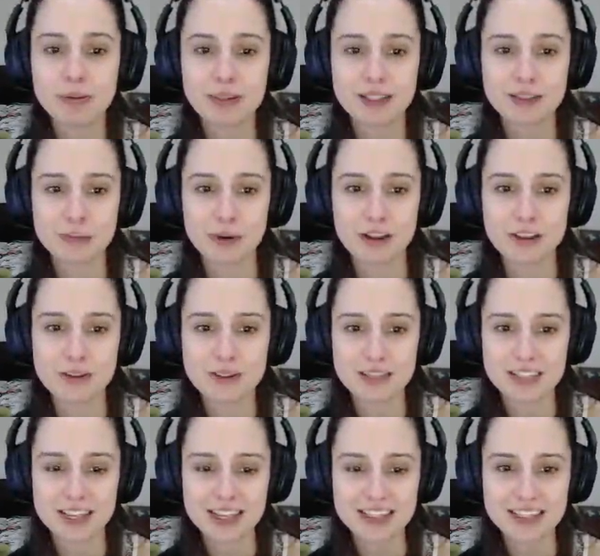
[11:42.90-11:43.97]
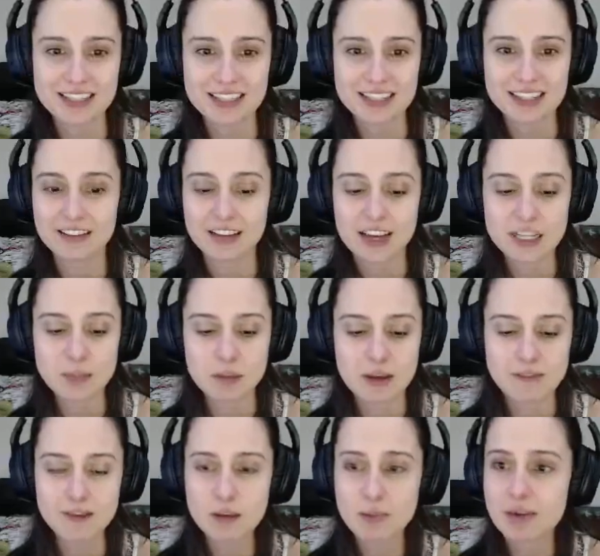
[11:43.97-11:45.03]
it's one of those things. Is
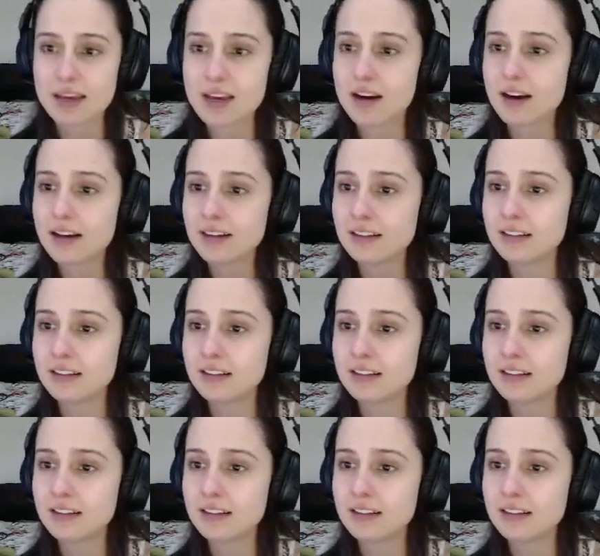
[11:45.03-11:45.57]
PvP on?